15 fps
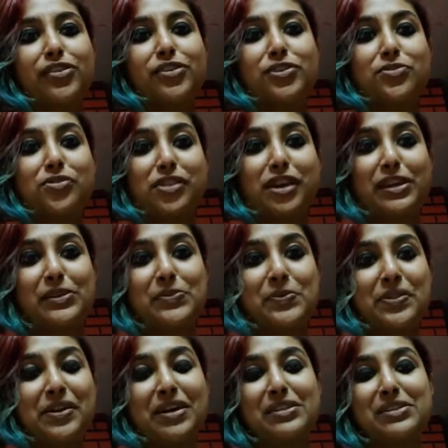two things
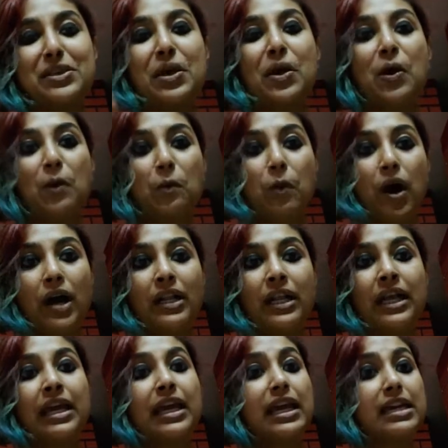with us. One
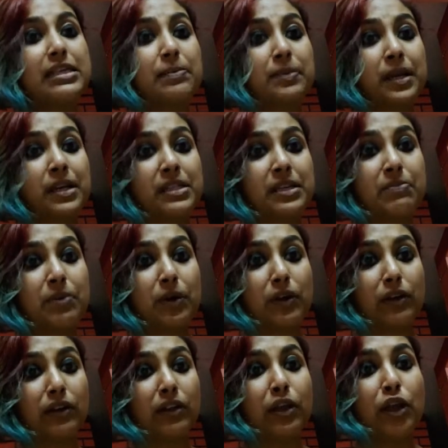is a plastic
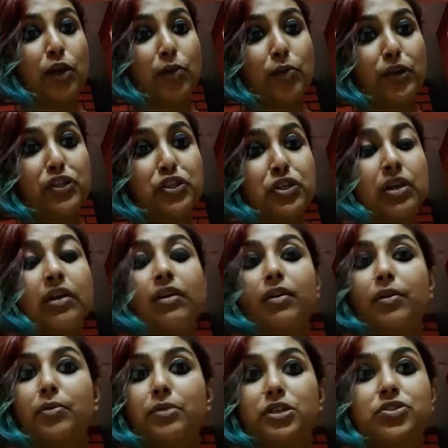bottle, which
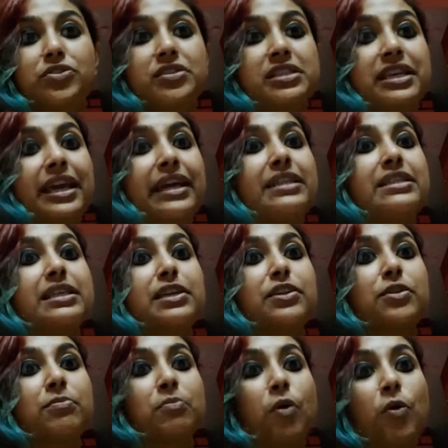we just get
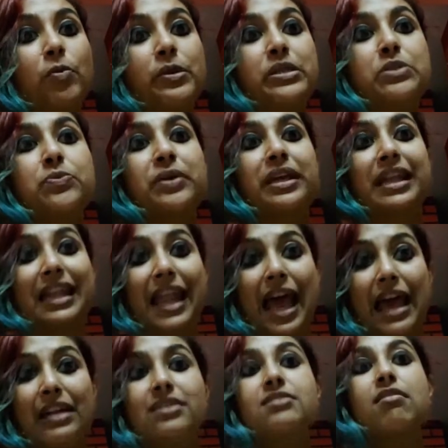the moment we
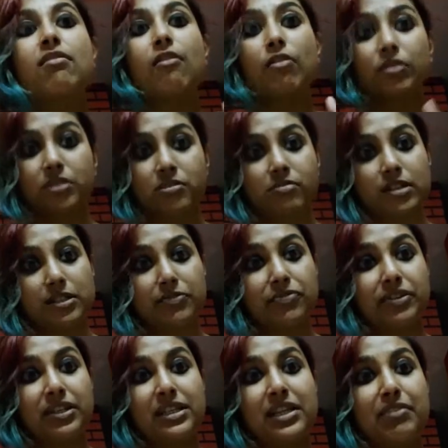land onto a
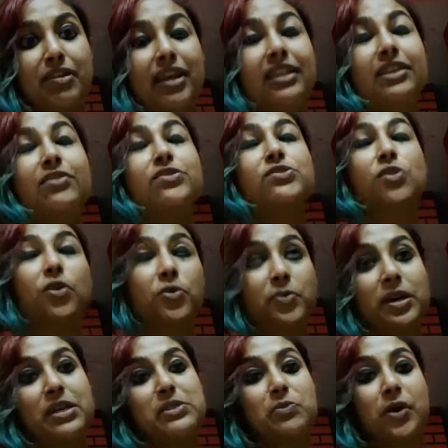different terrain. There is
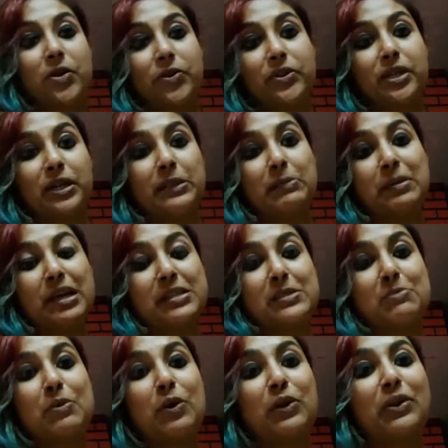always one or the other
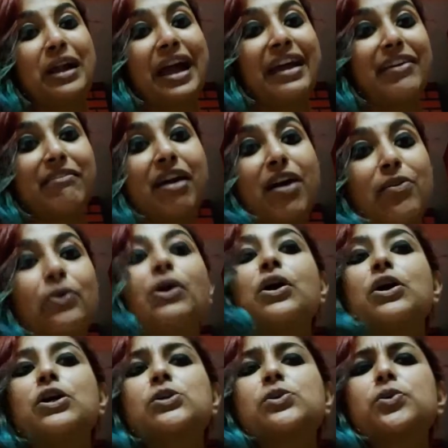plastic bottle lying around,
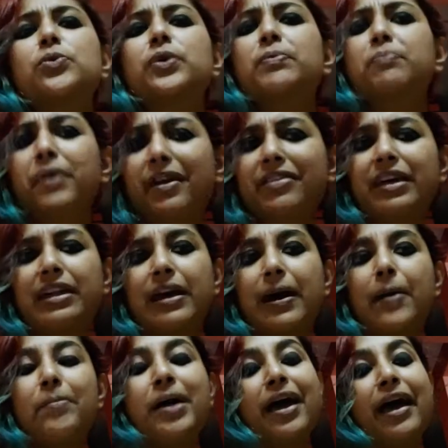so we pick that
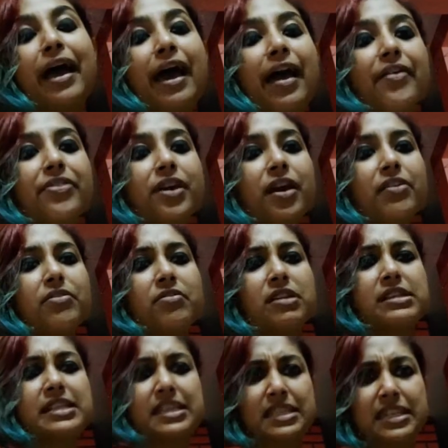up. And the other
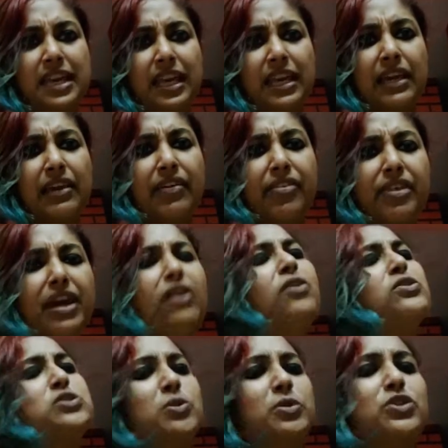is a stick that
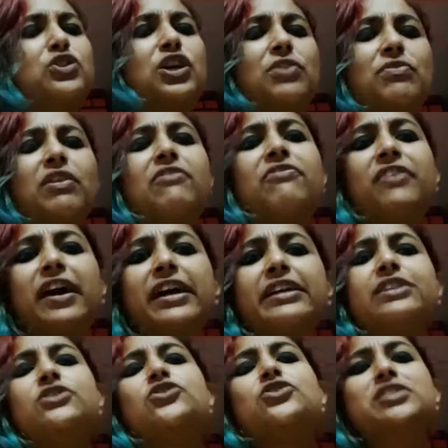also we generally
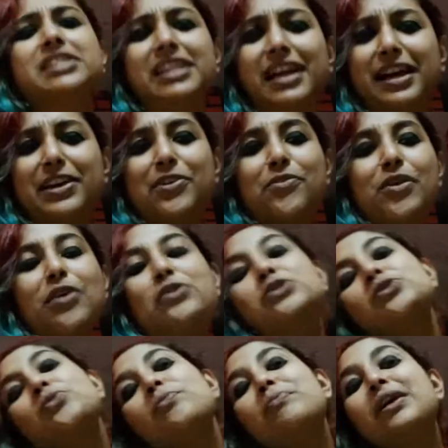find just lying around,
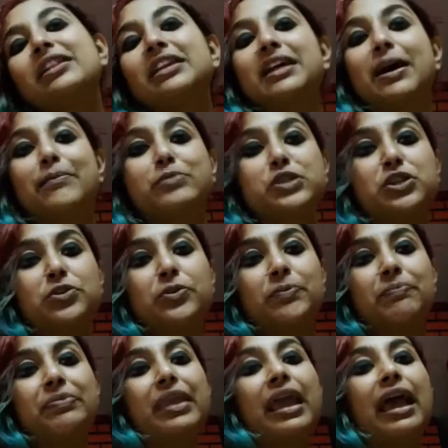so we pick that up too.
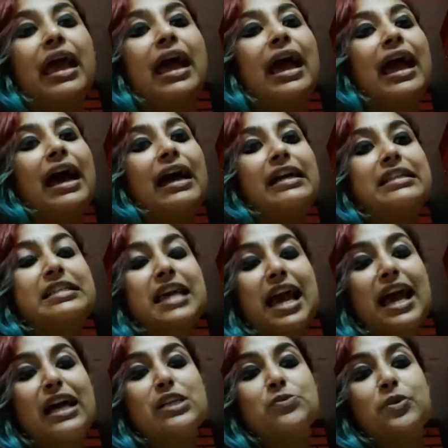And
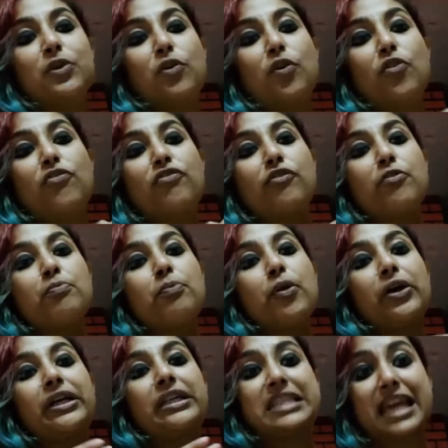as we go from
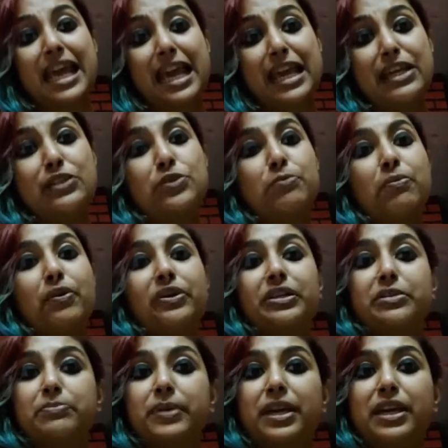point A to
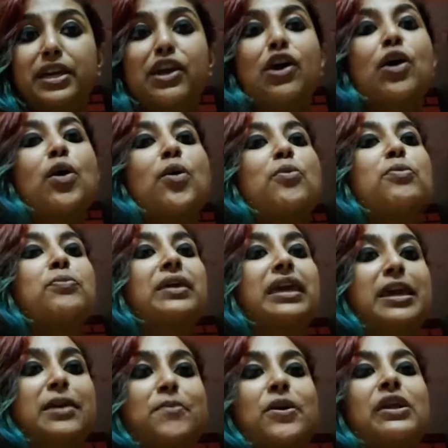point B, we
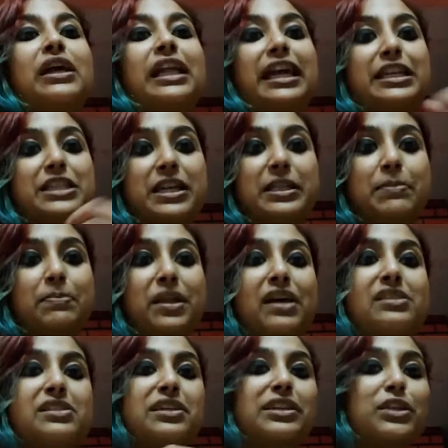keep on collecting the
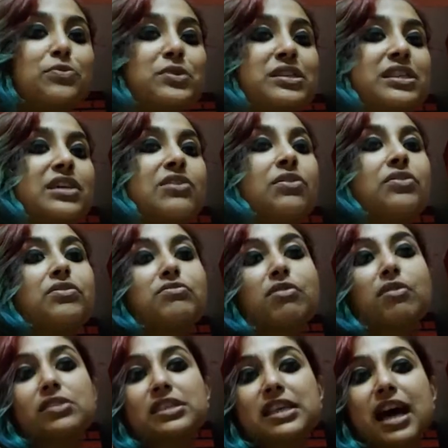plastic that we see on the
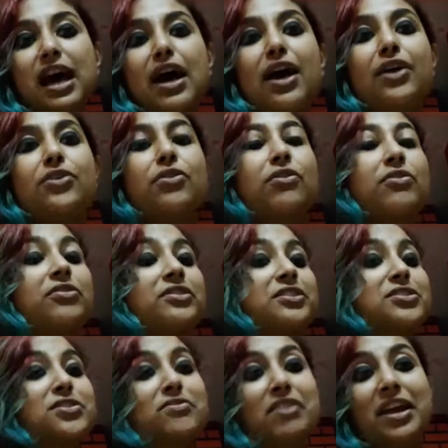roadside or on the
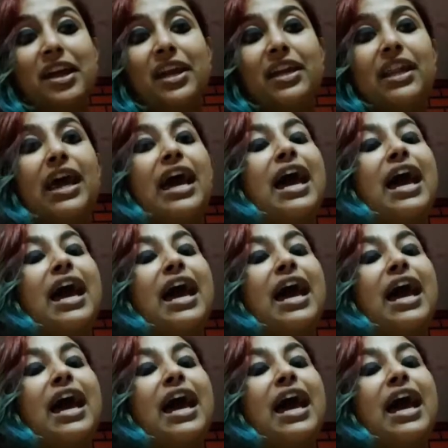terrain,